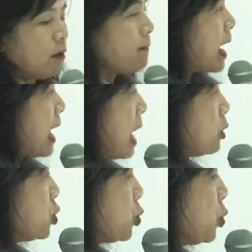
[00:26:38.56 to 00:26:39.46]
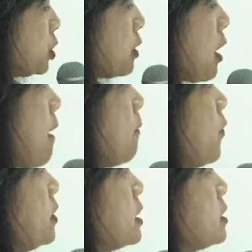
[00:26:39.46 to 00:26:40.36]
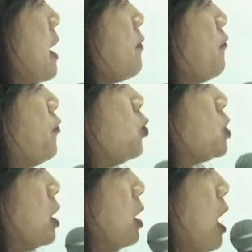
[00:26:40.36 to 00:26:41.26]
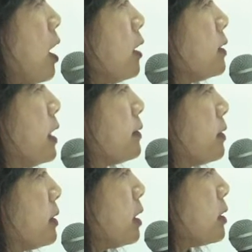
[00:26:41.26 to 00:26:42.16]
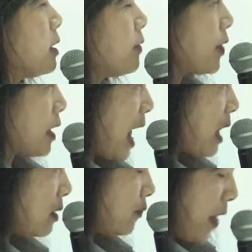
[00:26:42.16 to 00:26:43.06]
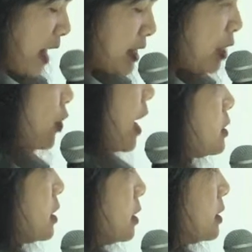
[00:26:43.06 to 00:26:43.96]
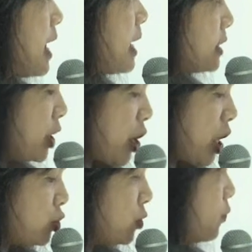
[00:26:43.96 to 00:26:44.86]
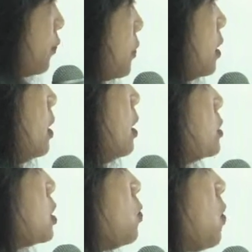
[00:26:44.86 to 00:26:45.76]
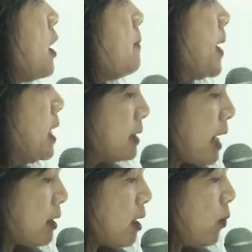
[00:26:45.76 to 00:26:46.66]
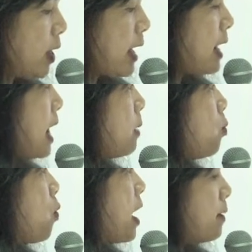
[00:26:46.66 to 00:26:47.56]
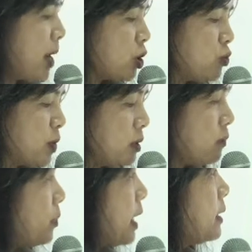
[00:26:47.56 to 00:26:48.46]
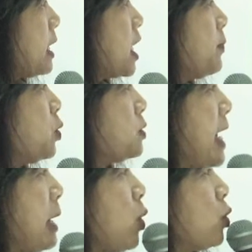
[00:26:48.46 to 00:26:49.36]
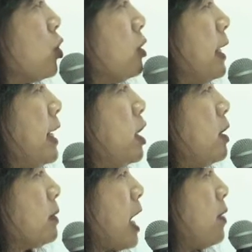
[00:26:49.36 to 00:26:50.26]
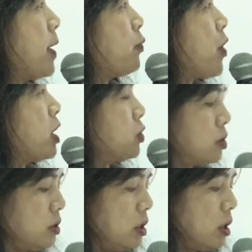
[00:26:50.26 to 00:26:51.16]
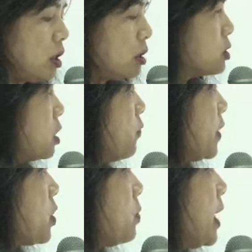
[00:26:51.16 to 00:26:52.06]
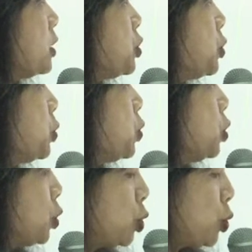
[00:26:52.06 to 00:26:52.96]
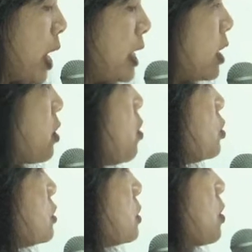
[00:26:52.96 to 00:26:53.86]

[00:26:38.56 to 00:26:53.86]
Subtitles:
By how to do it, we just have the filter, the attenuator, the attenuation. So what it means that we can have one measurement and then give you 10 order linear dynamic range. So we don't need to do any cross